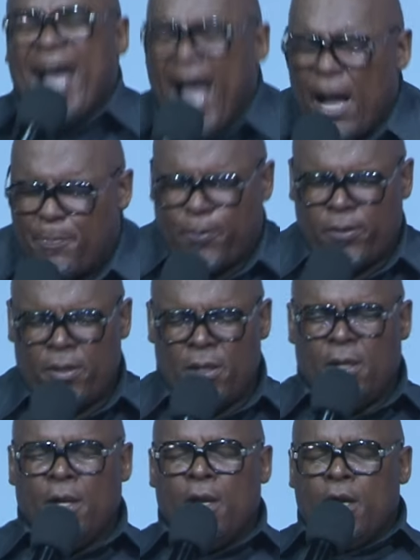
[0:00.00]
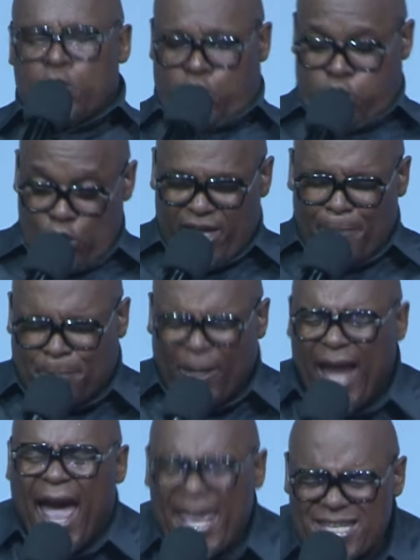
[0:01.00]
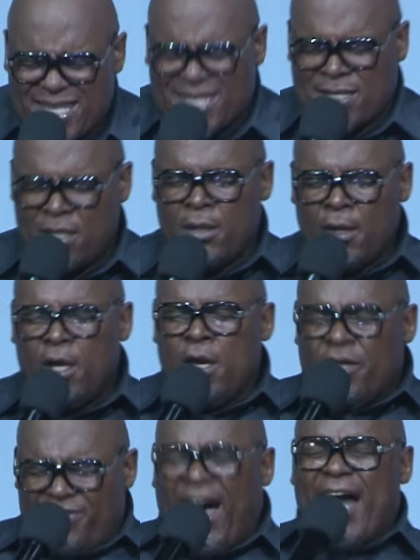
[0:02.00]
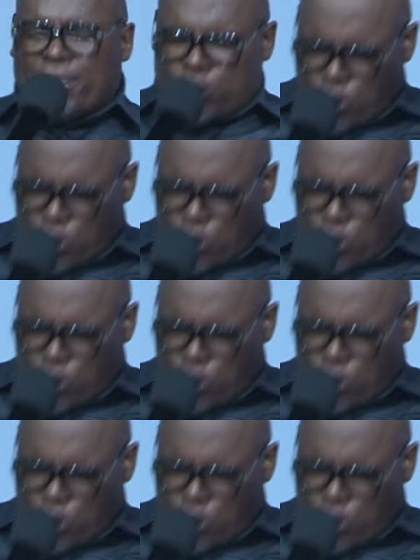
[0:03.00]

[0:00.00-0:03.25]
up to the place that